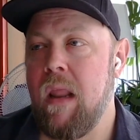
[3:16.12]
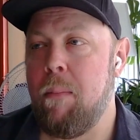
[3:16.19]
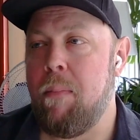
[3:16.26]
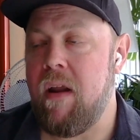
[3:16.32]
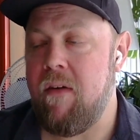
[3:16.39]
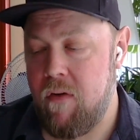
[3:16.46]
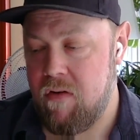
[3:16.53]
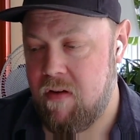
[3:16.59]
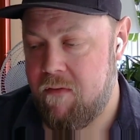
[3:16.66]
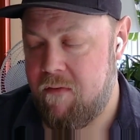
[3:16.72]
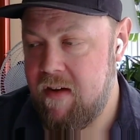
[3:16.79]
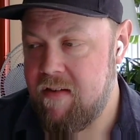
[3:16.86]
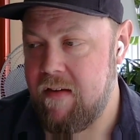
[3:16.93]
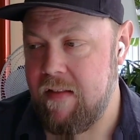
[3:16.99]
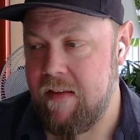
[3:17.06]
But if you're
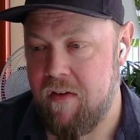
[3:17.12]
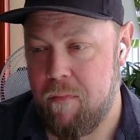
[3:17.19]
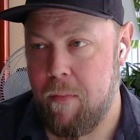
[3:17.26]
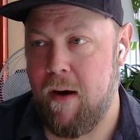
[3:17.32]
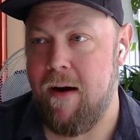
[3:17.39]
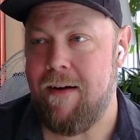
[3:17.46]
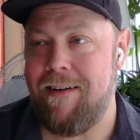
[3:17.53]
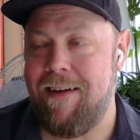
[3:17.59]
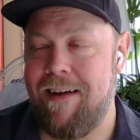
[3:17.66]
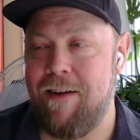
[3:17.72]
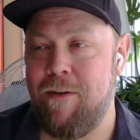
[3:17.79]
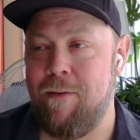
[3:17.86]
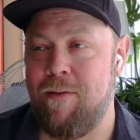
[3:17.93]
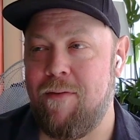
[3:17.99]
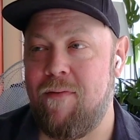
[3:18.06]
sufficiently smart and
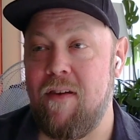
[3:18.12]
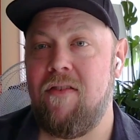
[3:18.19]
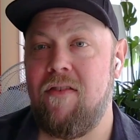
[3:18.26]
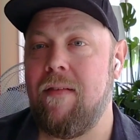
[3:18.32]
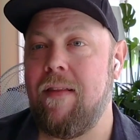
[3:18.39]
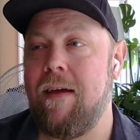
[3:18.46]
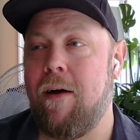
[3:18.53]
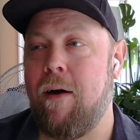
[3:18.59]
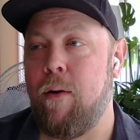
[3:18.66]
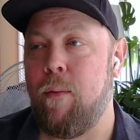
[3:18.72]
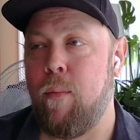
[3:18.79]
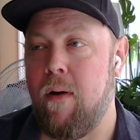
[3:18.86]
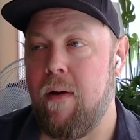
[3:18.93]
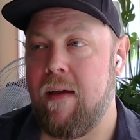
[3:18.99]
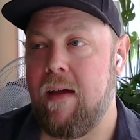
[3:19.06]
you're sufficiently
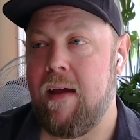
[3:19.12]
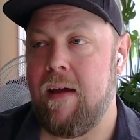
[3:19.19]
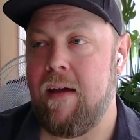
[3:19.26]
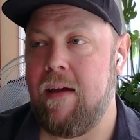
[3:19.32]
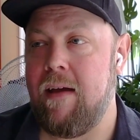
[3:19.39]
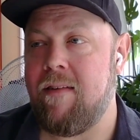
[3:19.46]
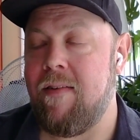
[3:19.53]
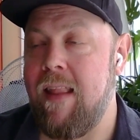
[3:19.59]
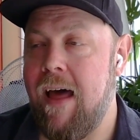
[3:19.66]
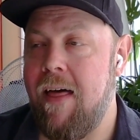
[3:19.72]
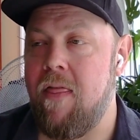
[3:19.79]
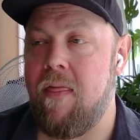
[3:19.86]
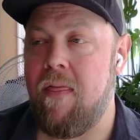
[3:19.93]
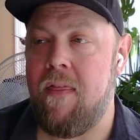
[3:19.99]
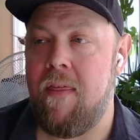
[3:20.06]
hardworking, it's
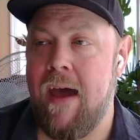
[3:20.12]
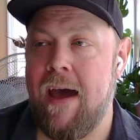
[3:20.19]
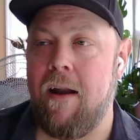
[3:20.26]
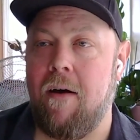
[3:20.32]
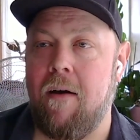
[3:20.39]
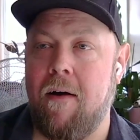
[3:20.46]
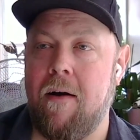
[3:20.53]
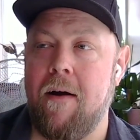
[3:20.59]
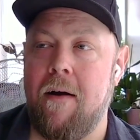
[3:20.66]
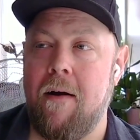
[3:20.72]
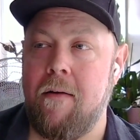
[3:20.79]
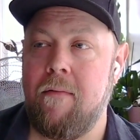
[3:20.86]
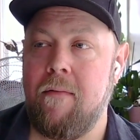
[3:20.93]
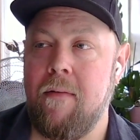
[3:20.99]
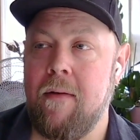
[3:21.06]
not that
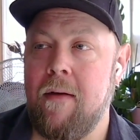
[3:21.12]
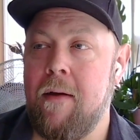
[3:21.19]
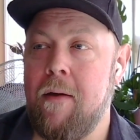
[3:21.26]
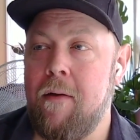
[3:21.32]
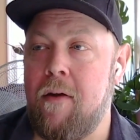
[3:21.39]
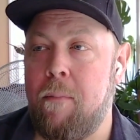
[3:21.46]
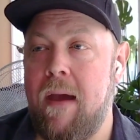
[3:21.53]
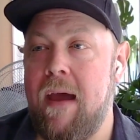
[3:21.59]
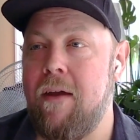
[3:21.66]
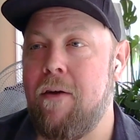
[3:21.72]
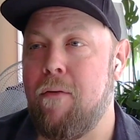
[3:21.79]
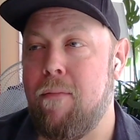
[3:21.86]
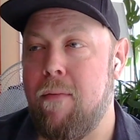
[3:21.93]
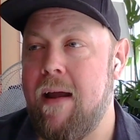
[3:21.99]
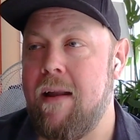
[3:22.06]
hard to pay
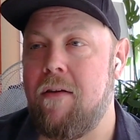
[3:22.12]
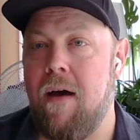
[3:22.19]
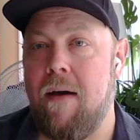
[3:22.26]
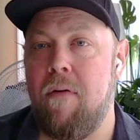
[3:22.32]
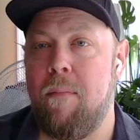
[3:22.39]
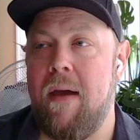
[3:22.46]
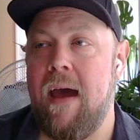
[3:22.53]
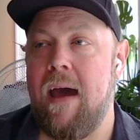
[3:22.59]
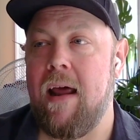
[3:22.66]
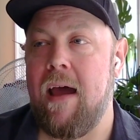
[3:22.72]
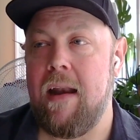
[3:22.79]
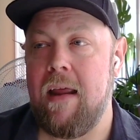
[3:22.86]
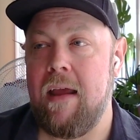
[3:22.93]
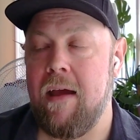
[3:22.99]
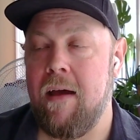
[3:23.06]
your rent off a bad
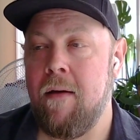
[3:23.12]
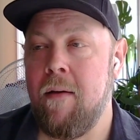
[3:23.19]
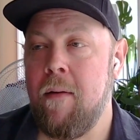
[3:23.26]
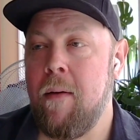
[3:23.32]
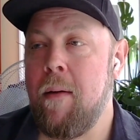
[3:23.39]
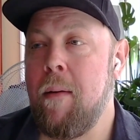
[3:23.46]
idea.